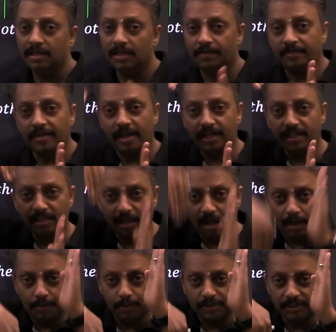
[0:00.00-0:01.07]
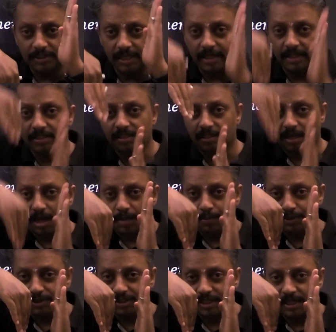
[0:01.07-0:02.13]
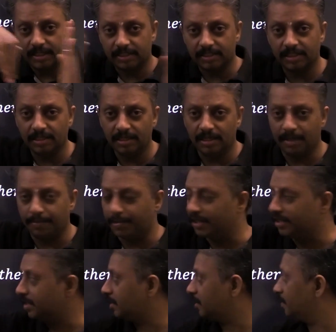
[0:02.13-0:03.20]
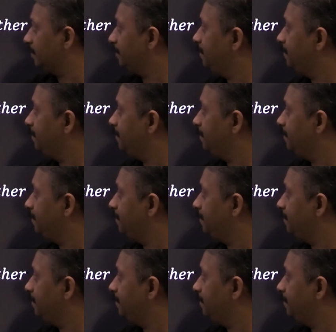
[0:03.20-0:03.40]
If they are in opposite direction, repulsion.